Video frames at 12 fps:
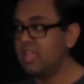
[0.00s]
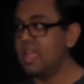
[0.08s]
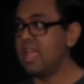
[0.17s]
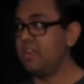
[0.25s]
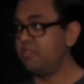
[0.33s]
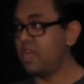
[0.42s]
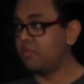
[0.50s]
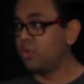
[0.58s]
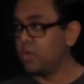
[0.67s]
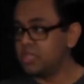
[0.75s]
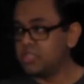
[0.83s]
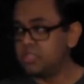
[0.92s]
And if you have
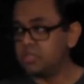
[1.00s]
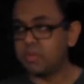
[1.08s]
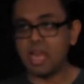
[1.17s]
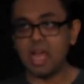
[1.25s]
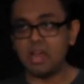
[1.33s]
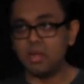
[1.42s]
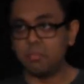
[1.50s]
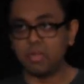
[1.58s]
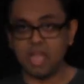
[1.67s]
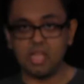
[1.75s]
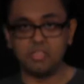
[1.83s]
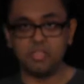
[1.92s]
questions about how to
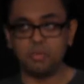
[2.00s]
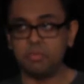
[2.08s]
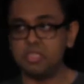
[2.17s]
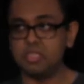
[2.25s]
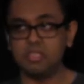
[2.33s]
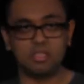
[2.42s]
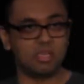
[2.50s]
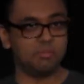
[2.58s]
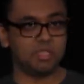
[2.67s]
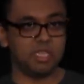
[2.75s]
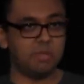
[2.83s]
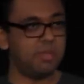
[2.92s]
apply it to your business,
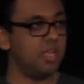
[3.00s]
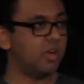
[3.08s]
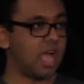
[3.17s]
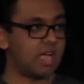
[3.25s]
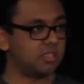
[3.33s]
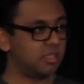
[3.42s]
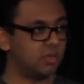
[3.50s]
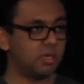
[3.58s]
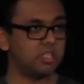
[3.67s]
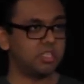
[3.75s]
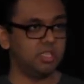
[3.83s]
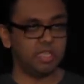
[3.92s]
come see me or ask a
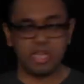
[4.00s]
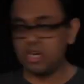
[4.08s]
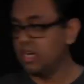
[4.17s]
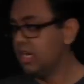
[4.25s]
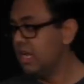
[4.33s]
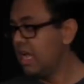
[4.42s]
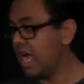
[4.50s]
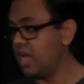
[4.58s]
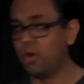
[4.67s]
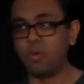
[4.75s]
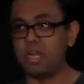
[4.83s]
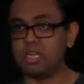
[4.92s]
question later. I
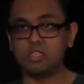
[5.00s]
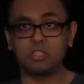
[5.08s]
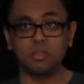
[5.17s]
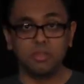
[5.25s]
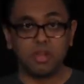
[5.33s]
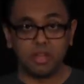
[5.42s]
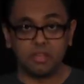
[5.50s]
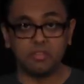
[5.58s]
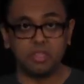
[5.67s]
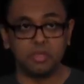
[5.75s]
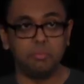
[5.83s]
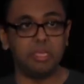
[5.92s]
don't want to exclude all of
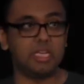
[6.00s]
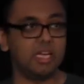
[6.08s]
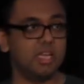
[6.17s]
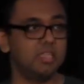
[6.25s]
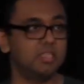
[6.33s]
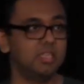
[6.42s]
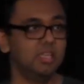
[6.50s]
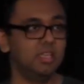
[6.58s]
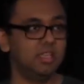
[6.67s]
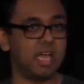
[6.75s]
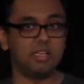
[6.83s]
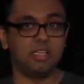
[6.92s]
you because
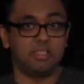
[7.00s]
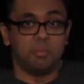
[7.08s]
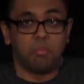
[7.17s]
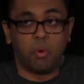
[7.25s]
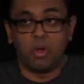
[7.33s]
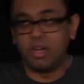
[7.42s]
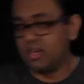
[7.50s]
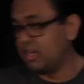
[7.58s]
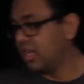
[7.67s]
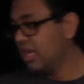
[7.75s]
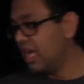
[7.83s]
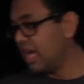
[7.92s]
it's important
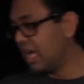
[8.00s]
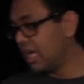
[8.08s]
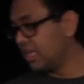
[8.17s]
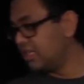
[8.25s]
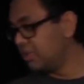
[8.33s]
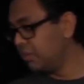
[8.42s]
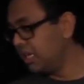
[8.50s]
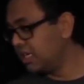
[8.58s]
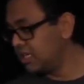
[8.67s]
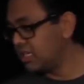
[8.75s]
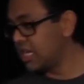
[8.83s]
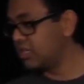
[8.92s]
to be
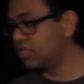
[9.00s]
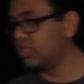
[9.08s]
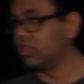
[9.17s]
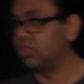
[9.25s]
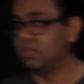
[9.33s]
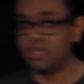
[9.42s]
contextual,